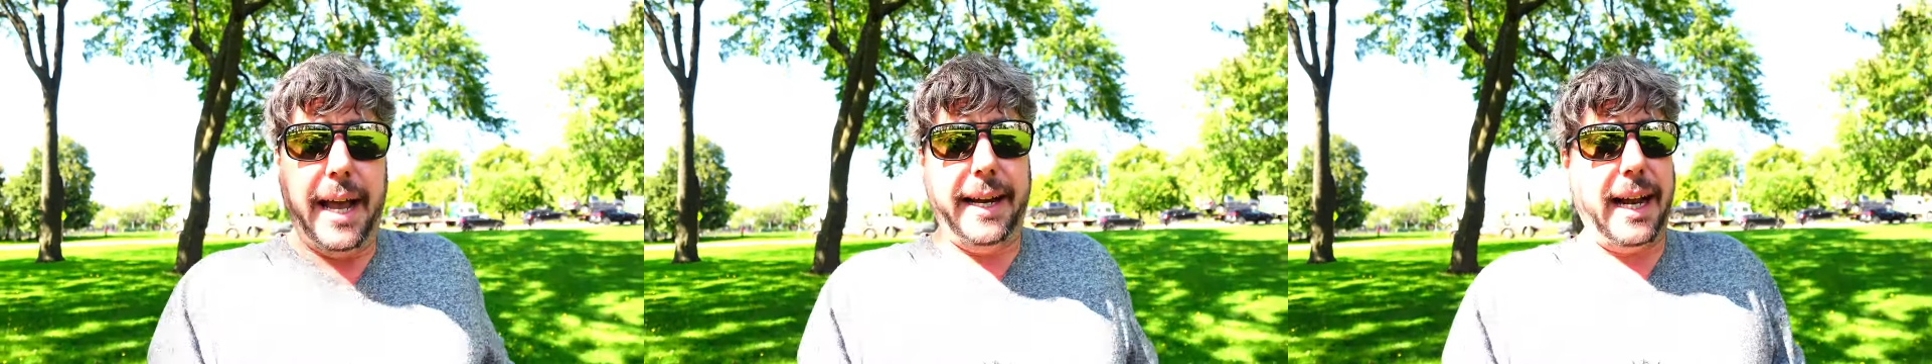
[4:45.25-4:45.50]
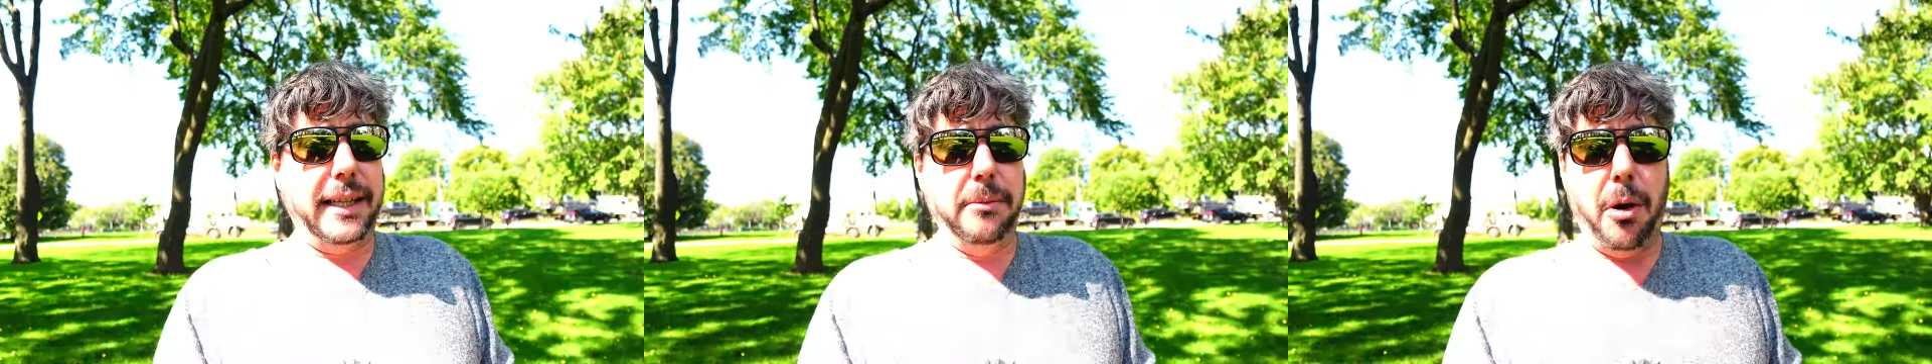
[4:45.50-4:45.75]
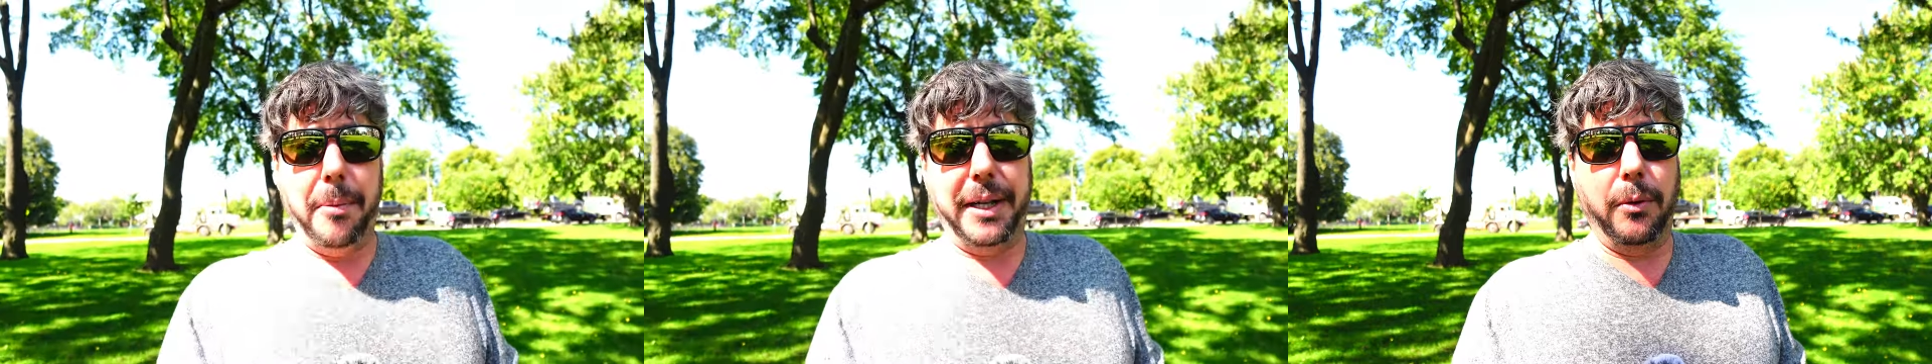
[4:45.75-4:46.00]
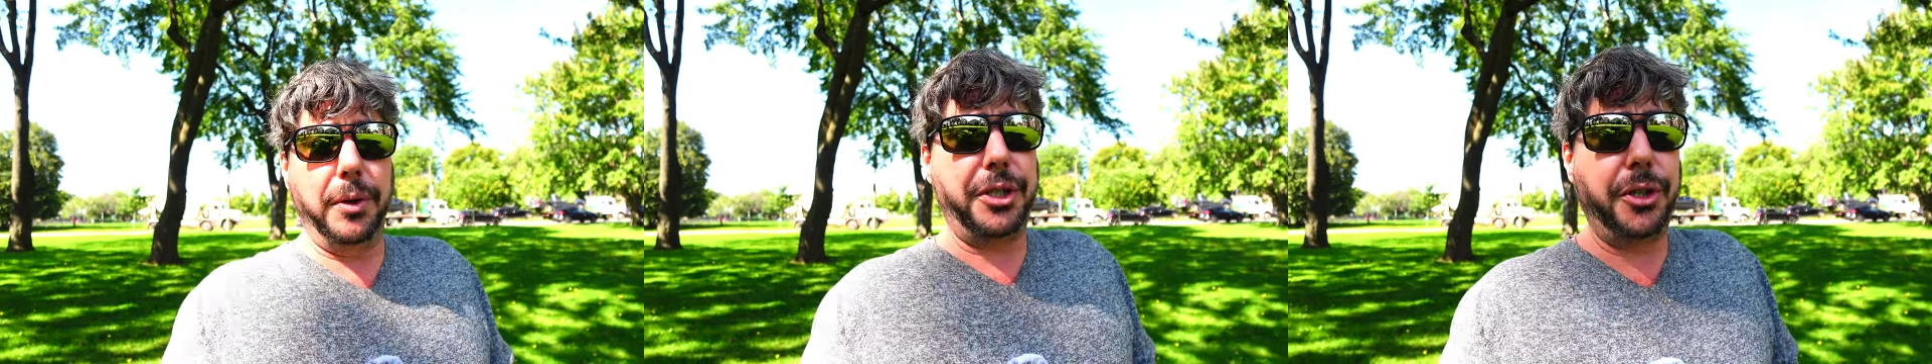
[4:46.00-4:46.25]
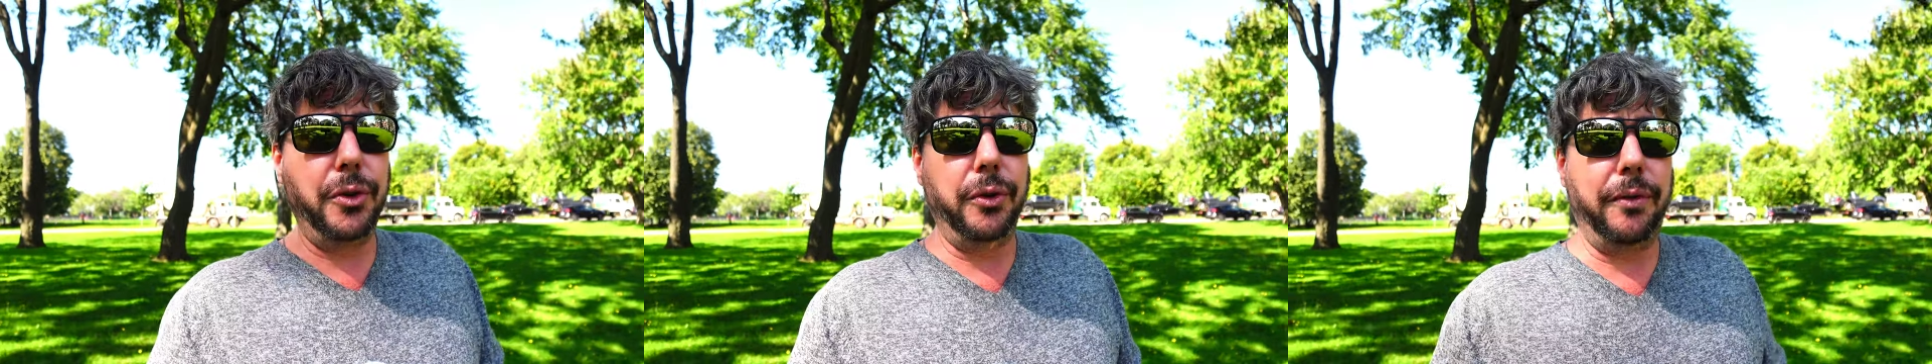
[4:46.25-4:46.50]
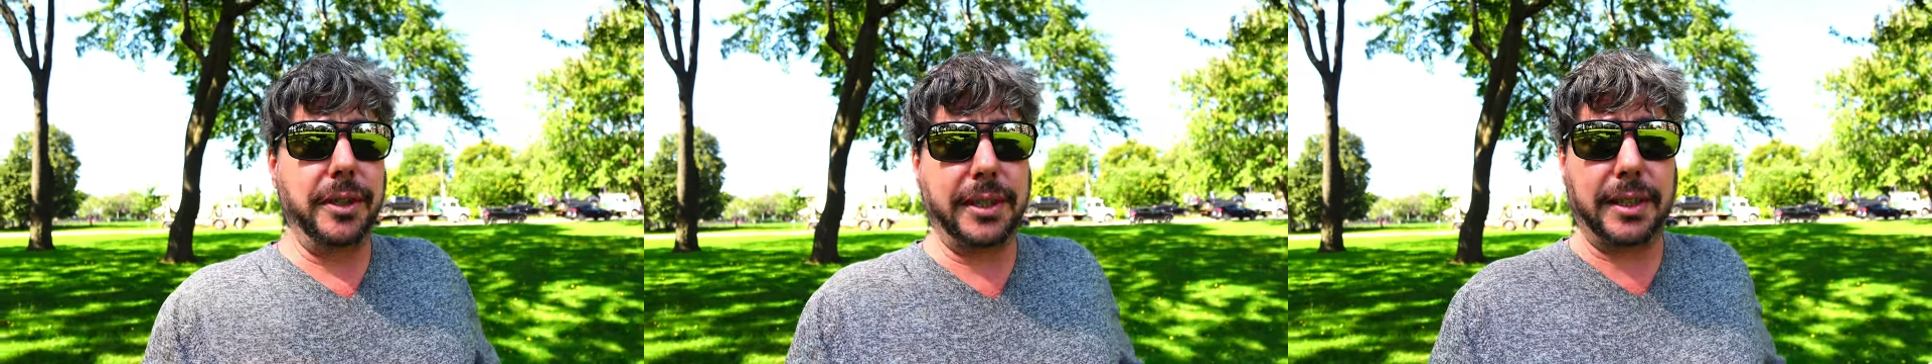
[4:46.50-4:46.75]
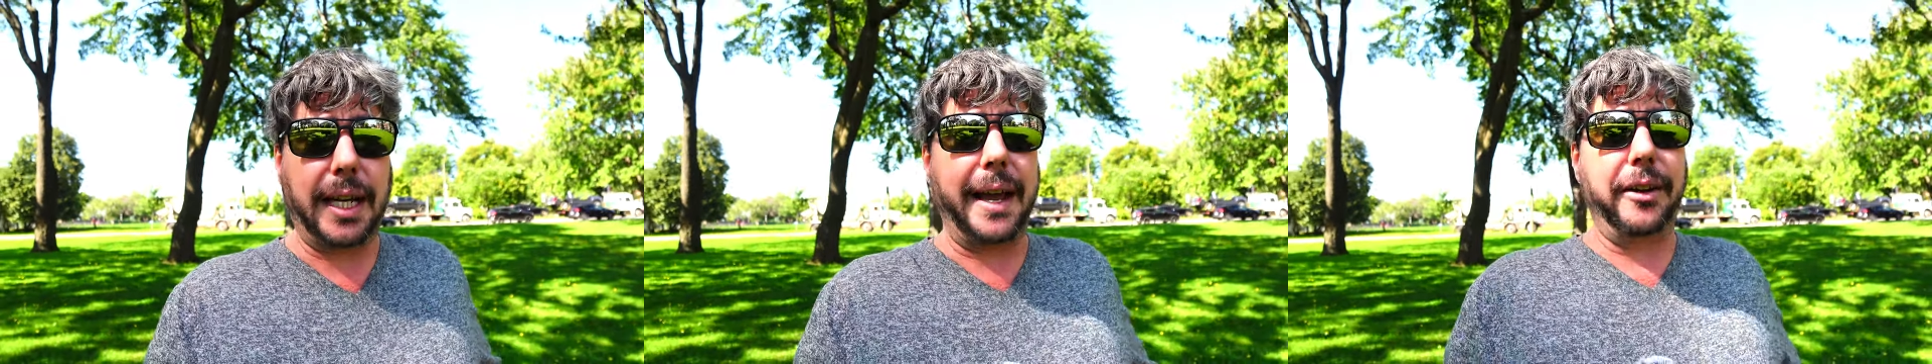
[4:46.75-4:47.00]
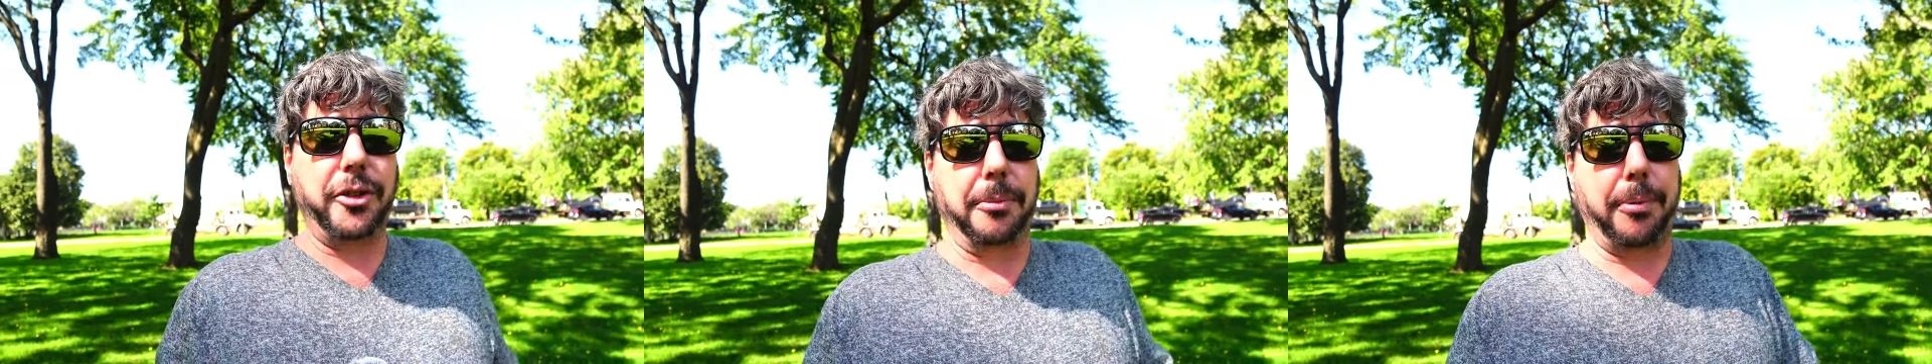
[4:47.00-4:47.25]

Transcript: And at the moment in which you title your